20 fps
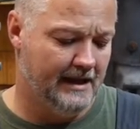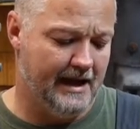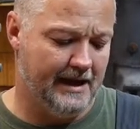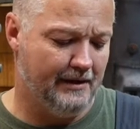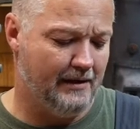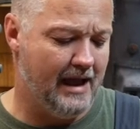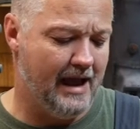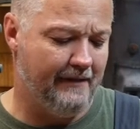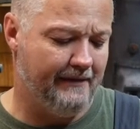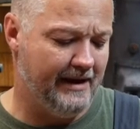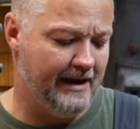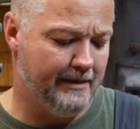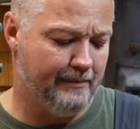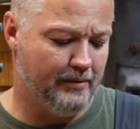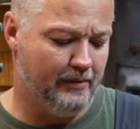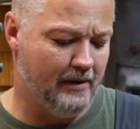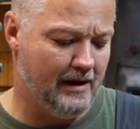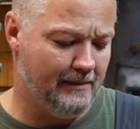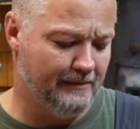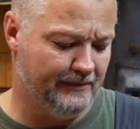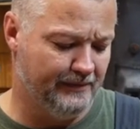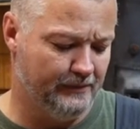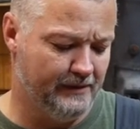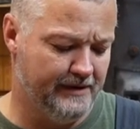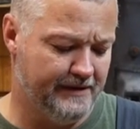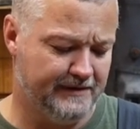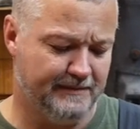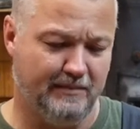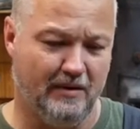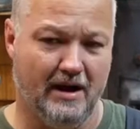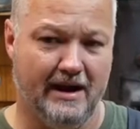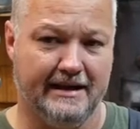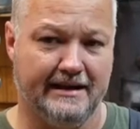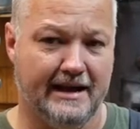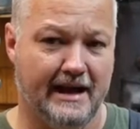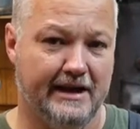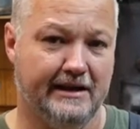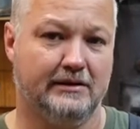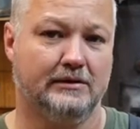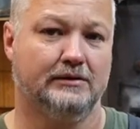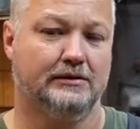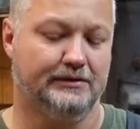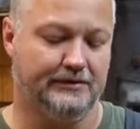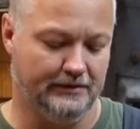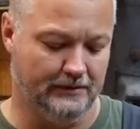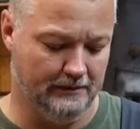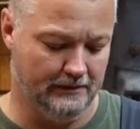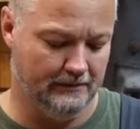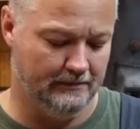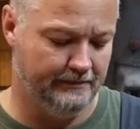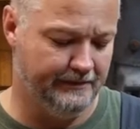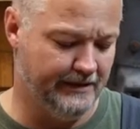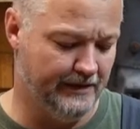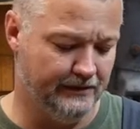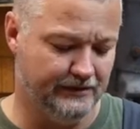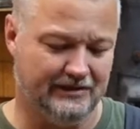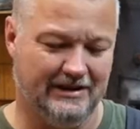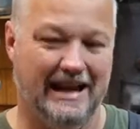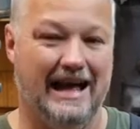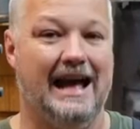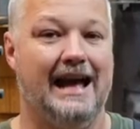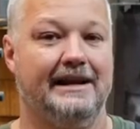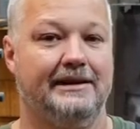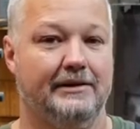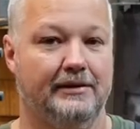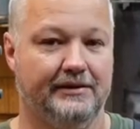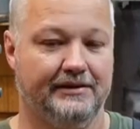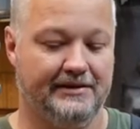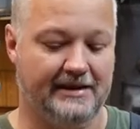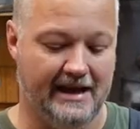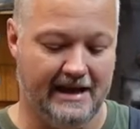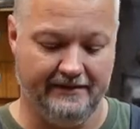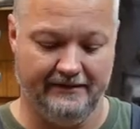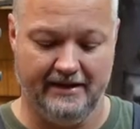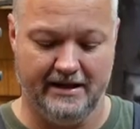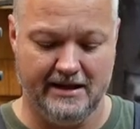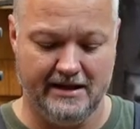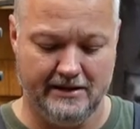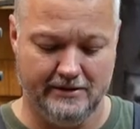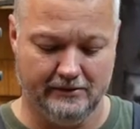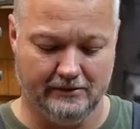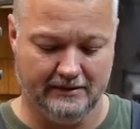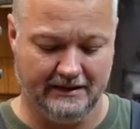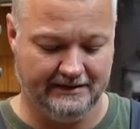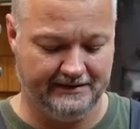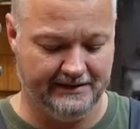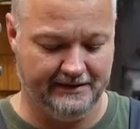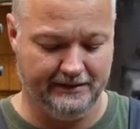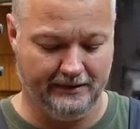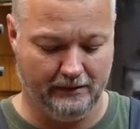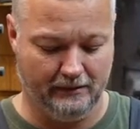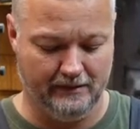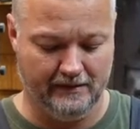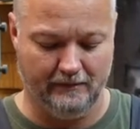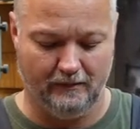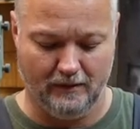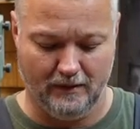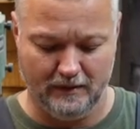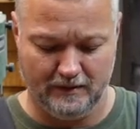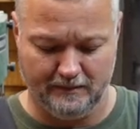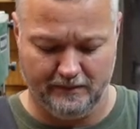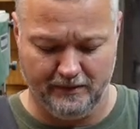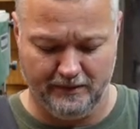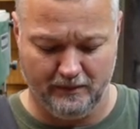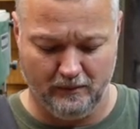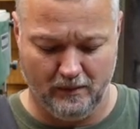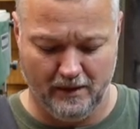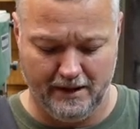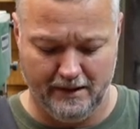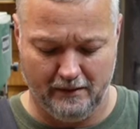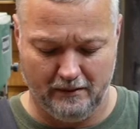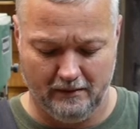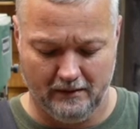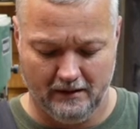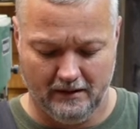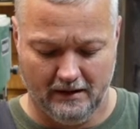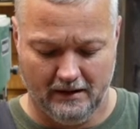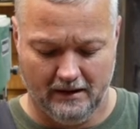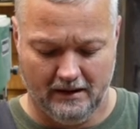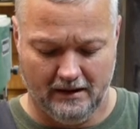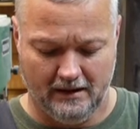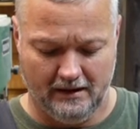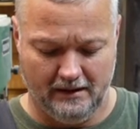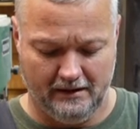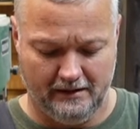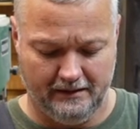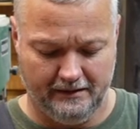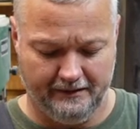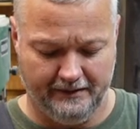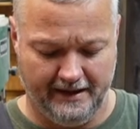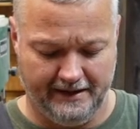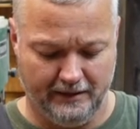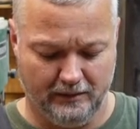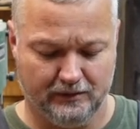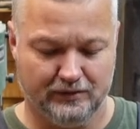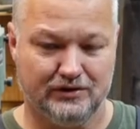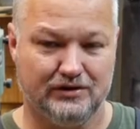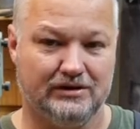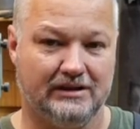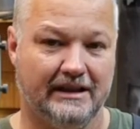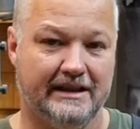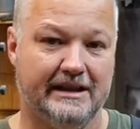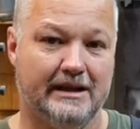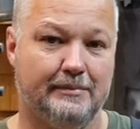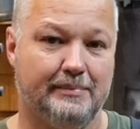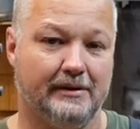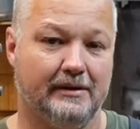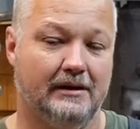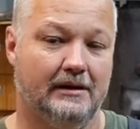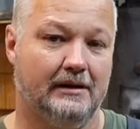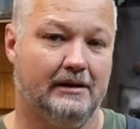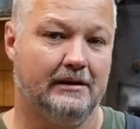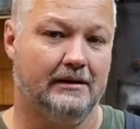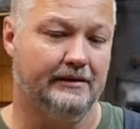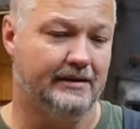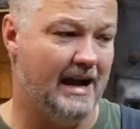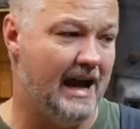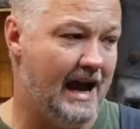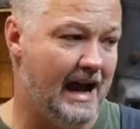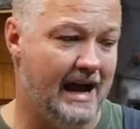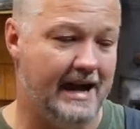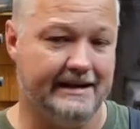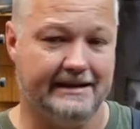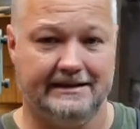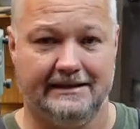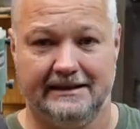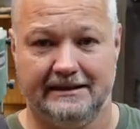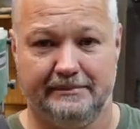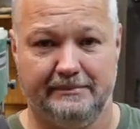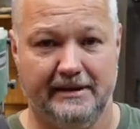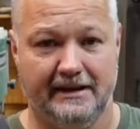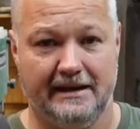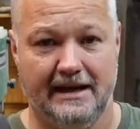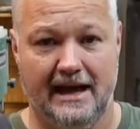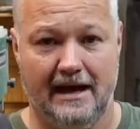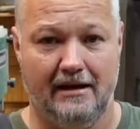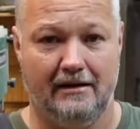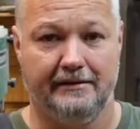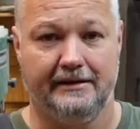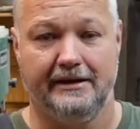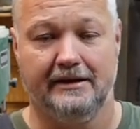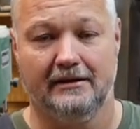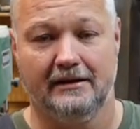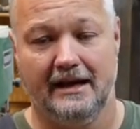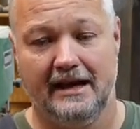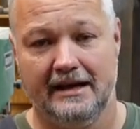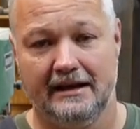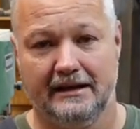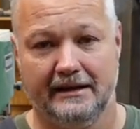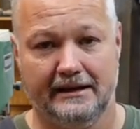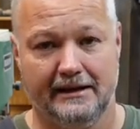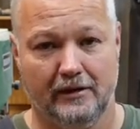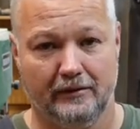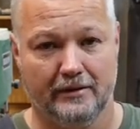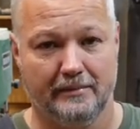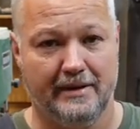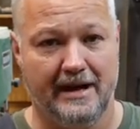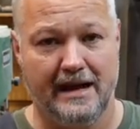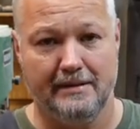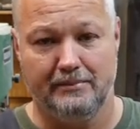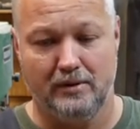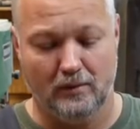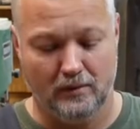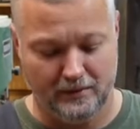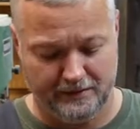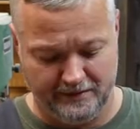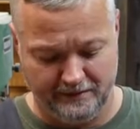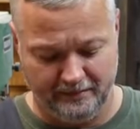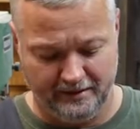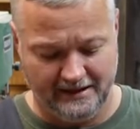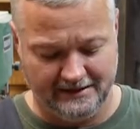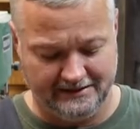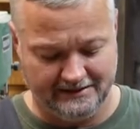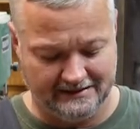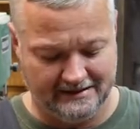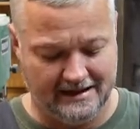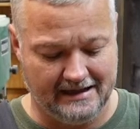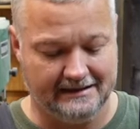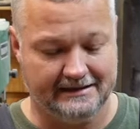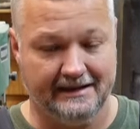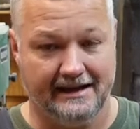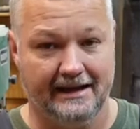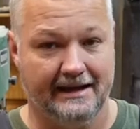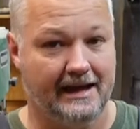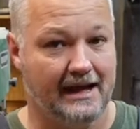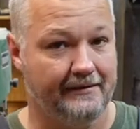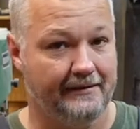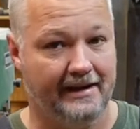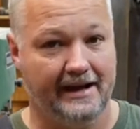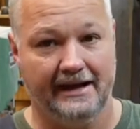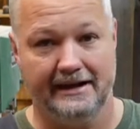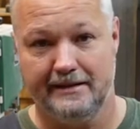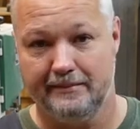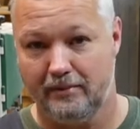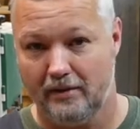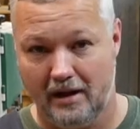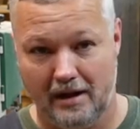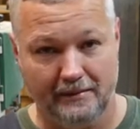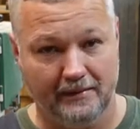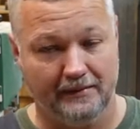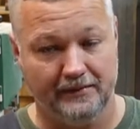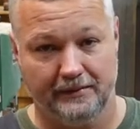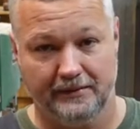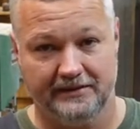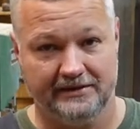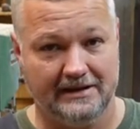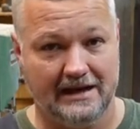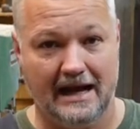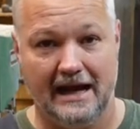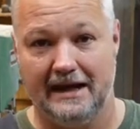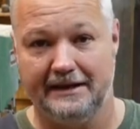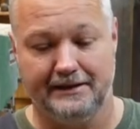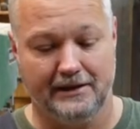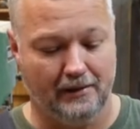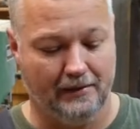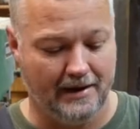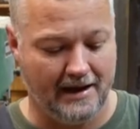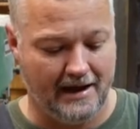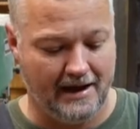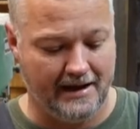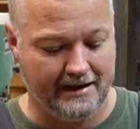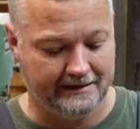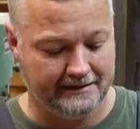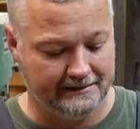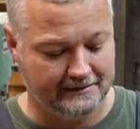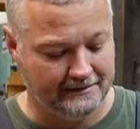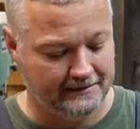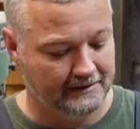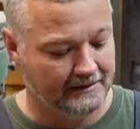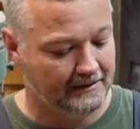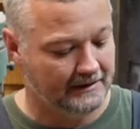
I don't have any problems with sprained ankles or, you know, sliding on the side of a heel. Like I said, the grip works pretty well. Uh, they don't slip. Uh, the ice that's been out here lately on the back porch and places like that, I haven't had any problems with sliding on ice.